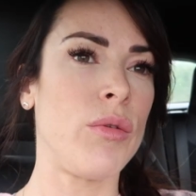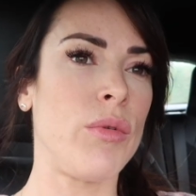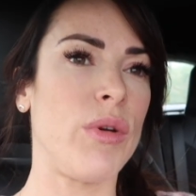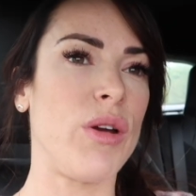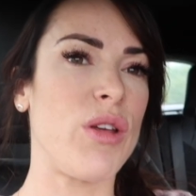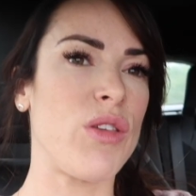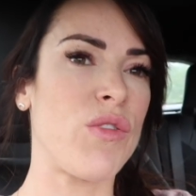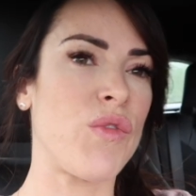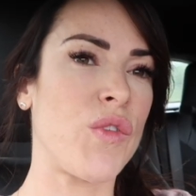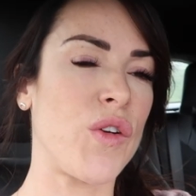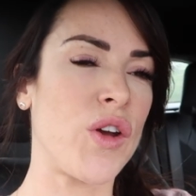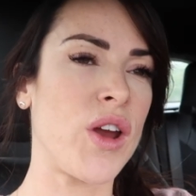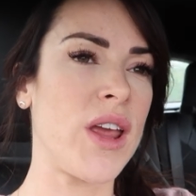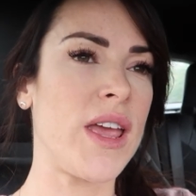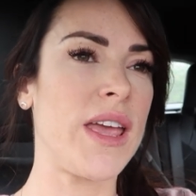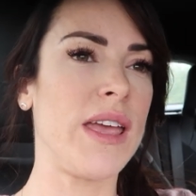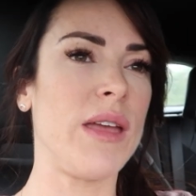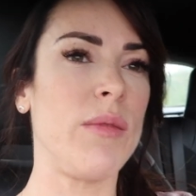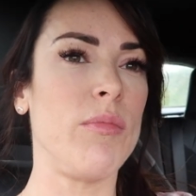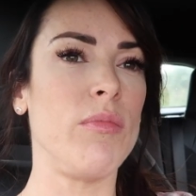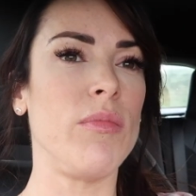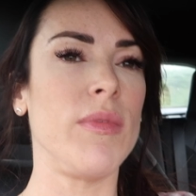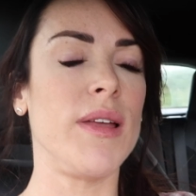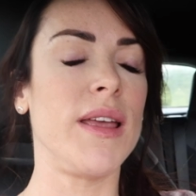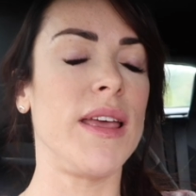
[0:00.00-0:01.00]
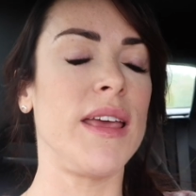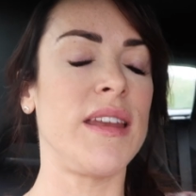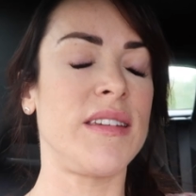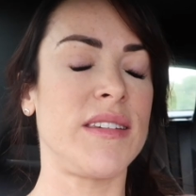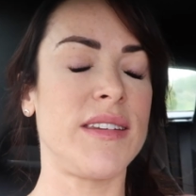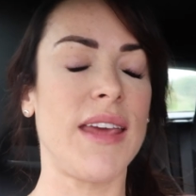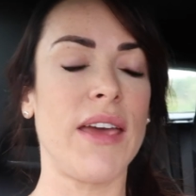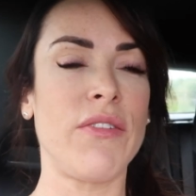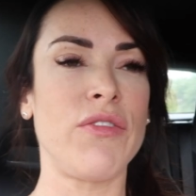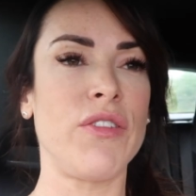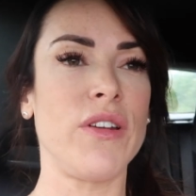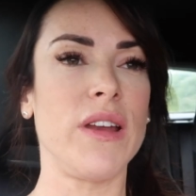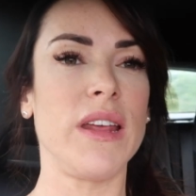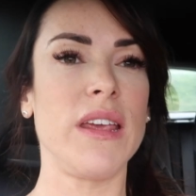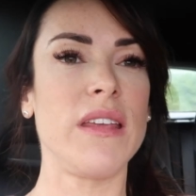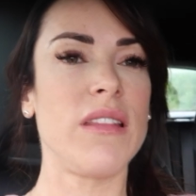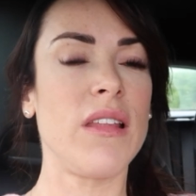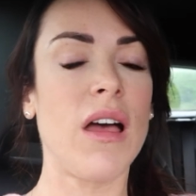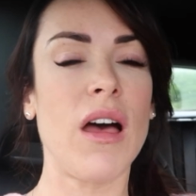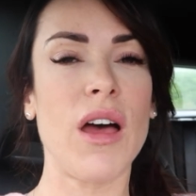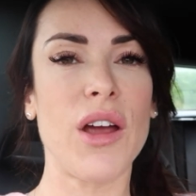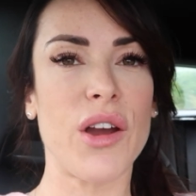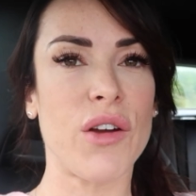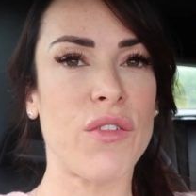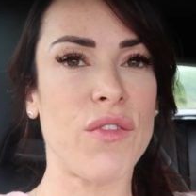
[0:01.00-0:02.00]
Whereas for him, it definitely,
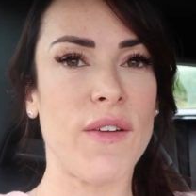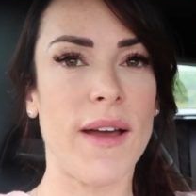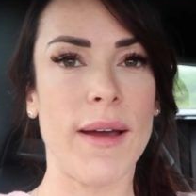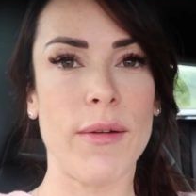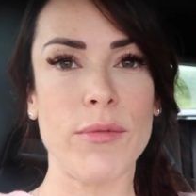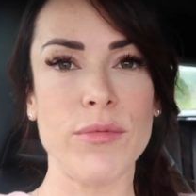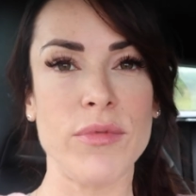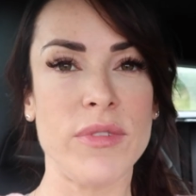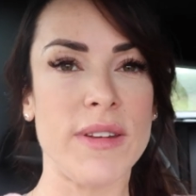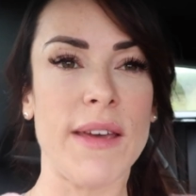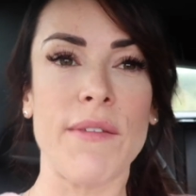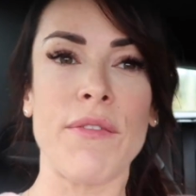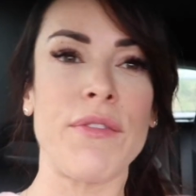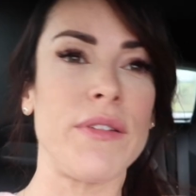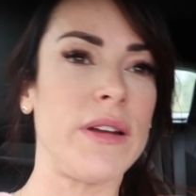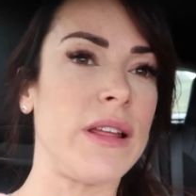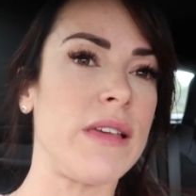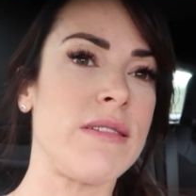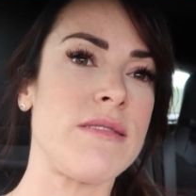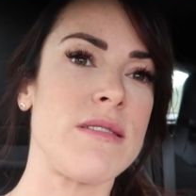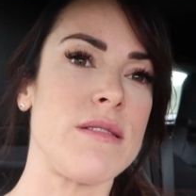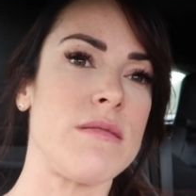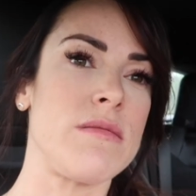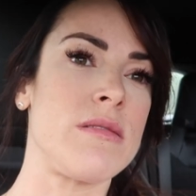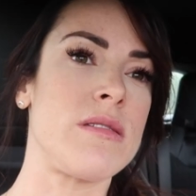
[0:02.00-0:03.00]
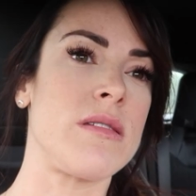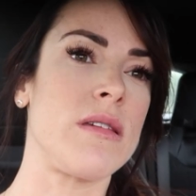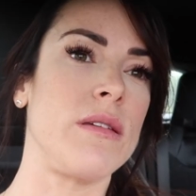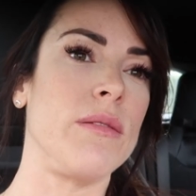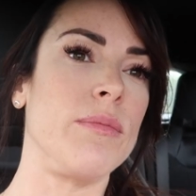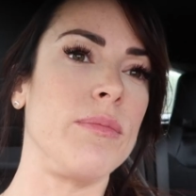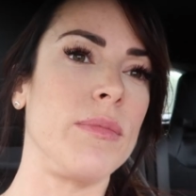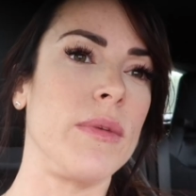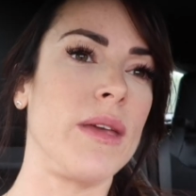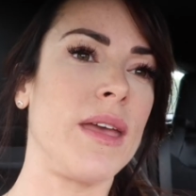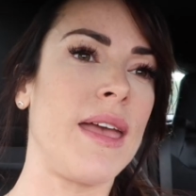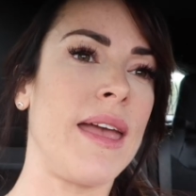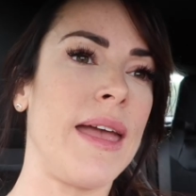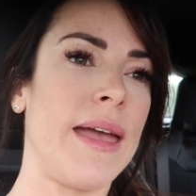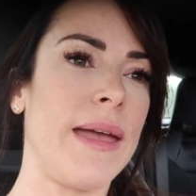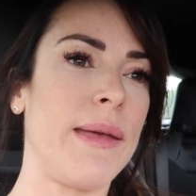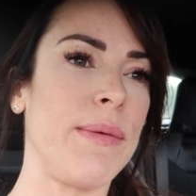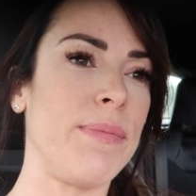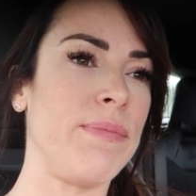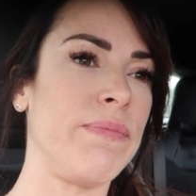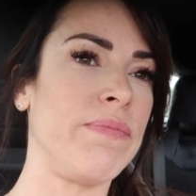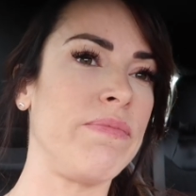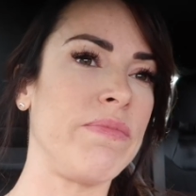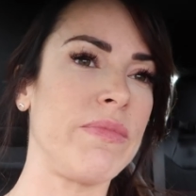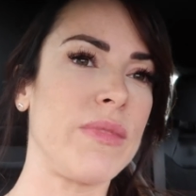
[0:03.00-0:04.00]
the higher fat definitely suits him.
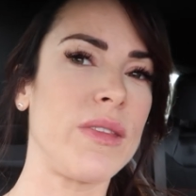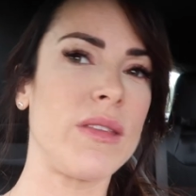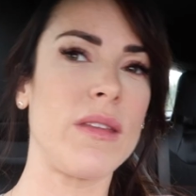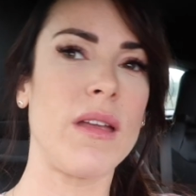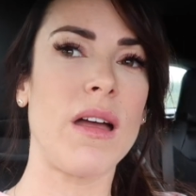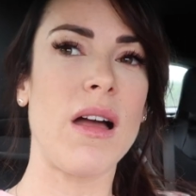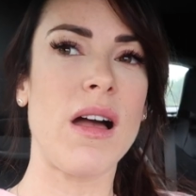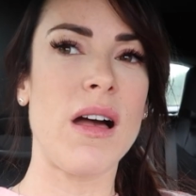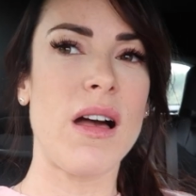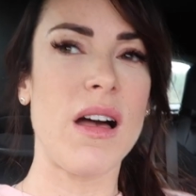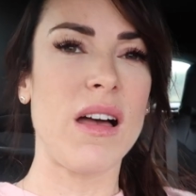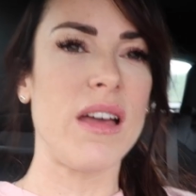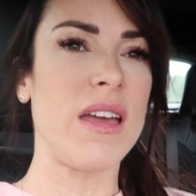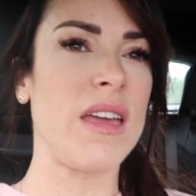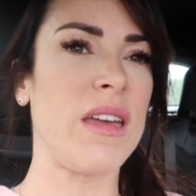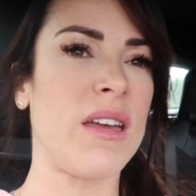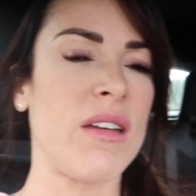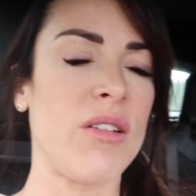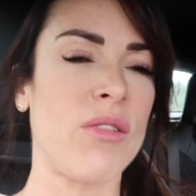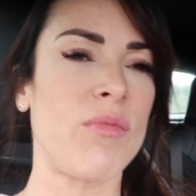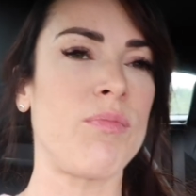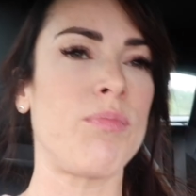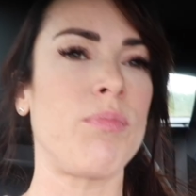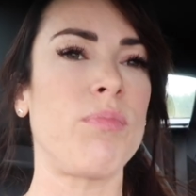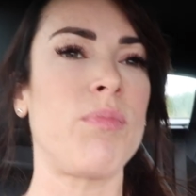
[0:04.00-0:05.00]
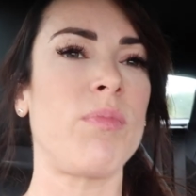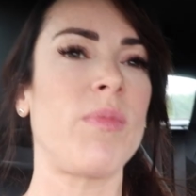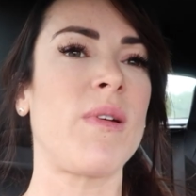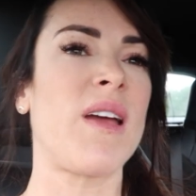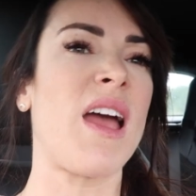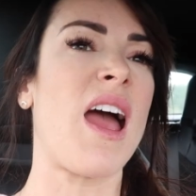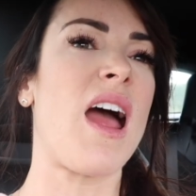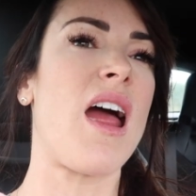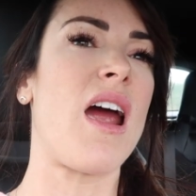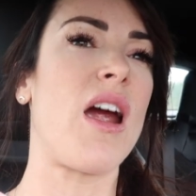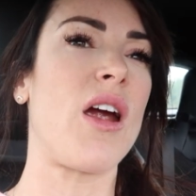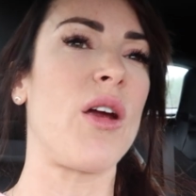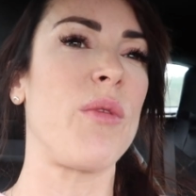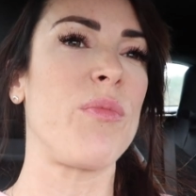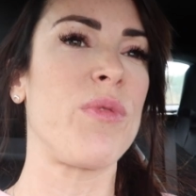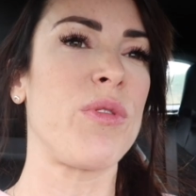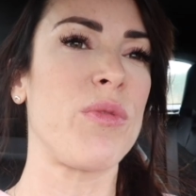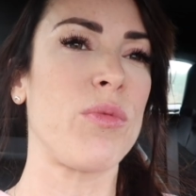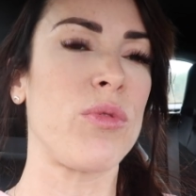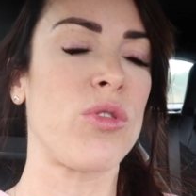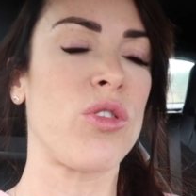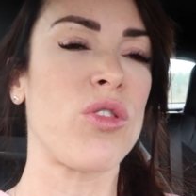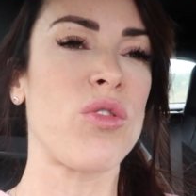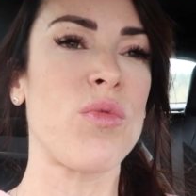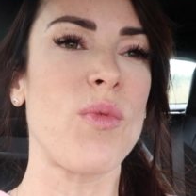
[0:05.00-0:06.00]
High
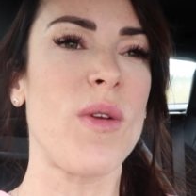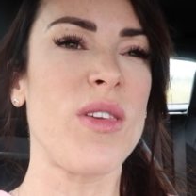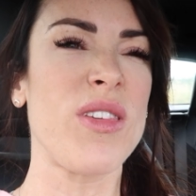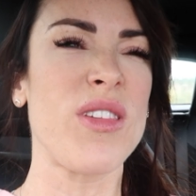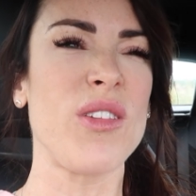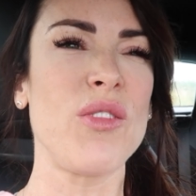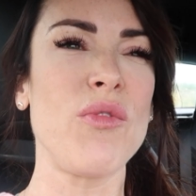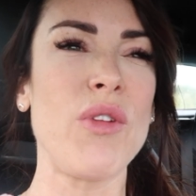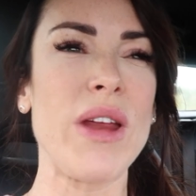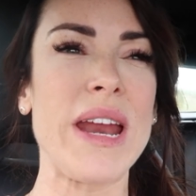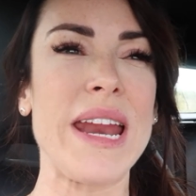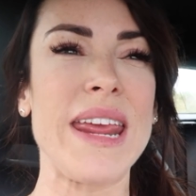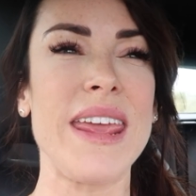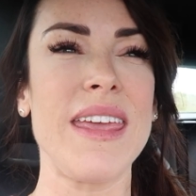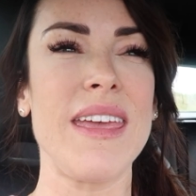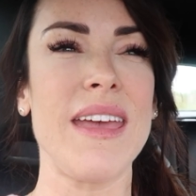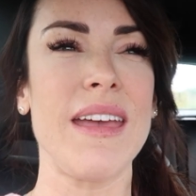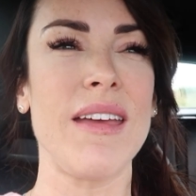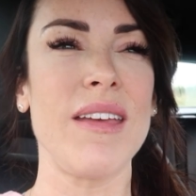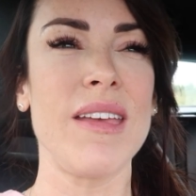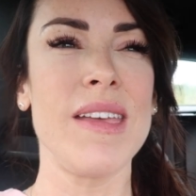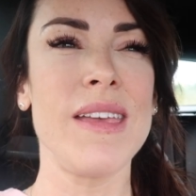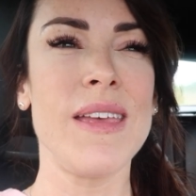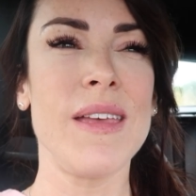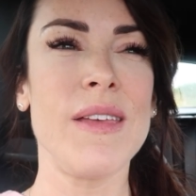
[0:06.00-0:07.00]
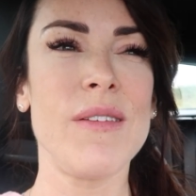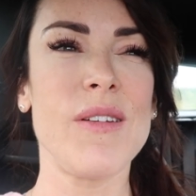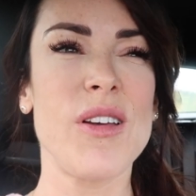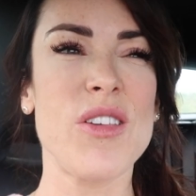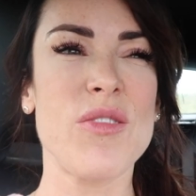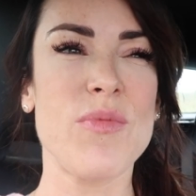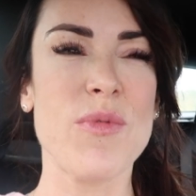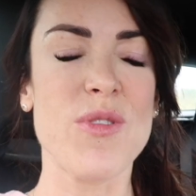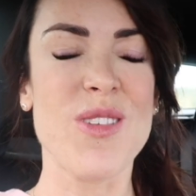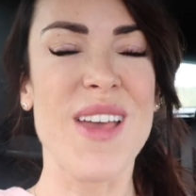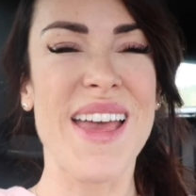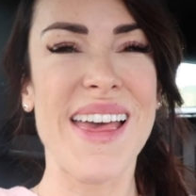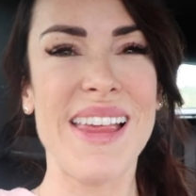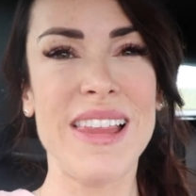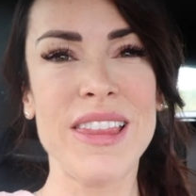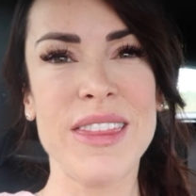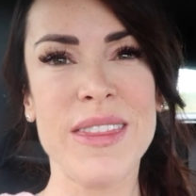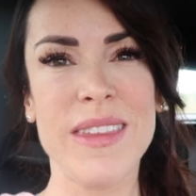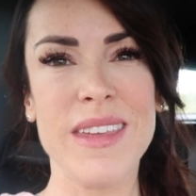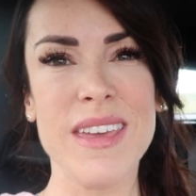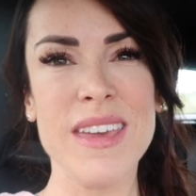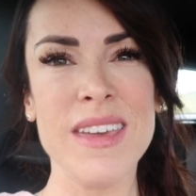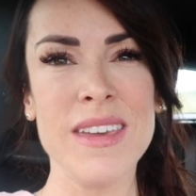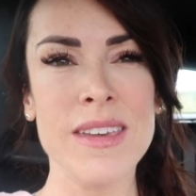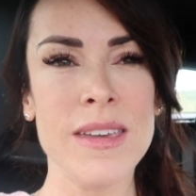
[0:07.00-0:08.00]
carbs just wasn't really, I suppose,
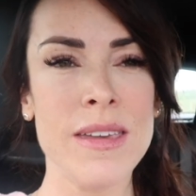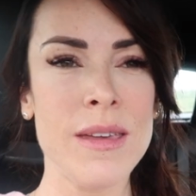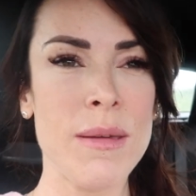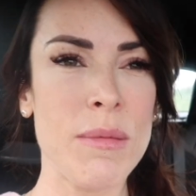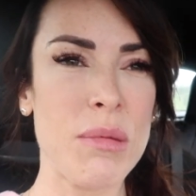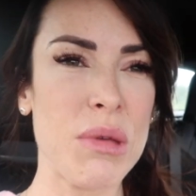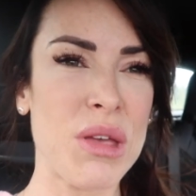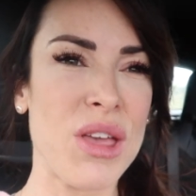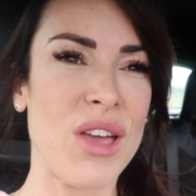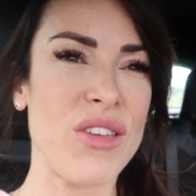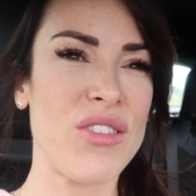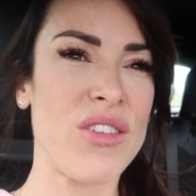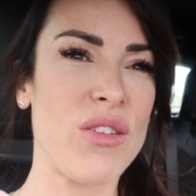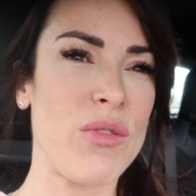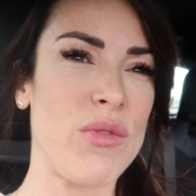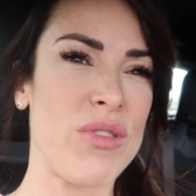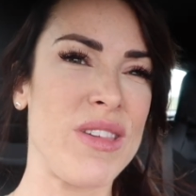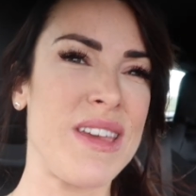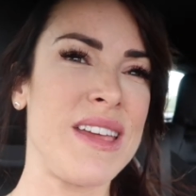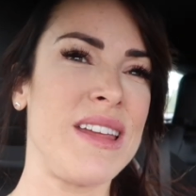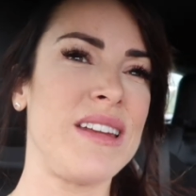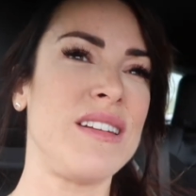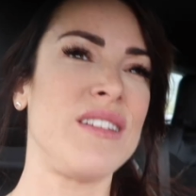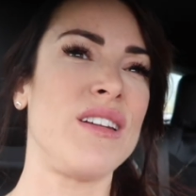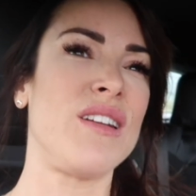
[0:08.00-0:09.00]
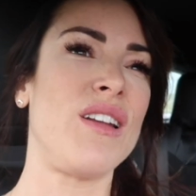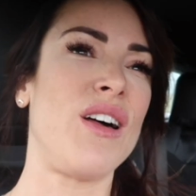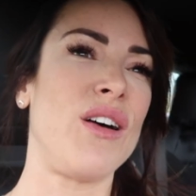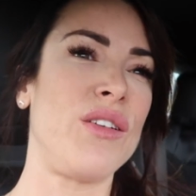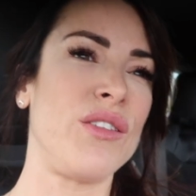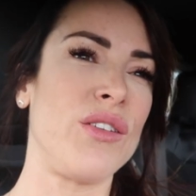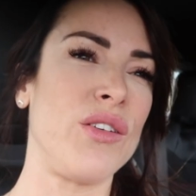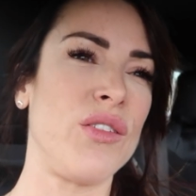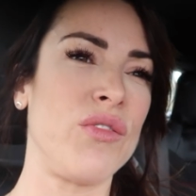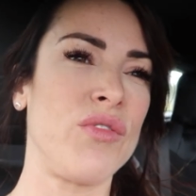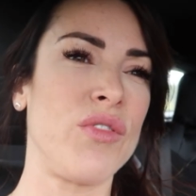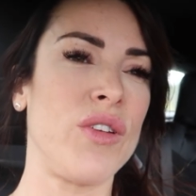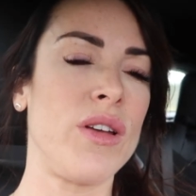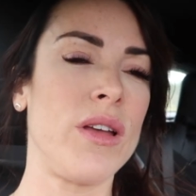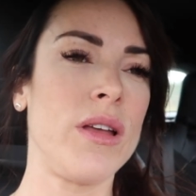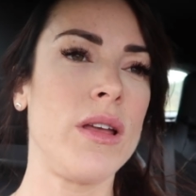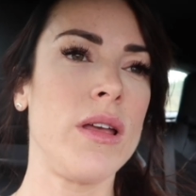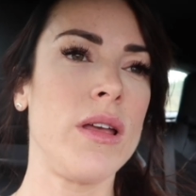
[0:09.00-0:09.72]
healthy, because he was eating a lot of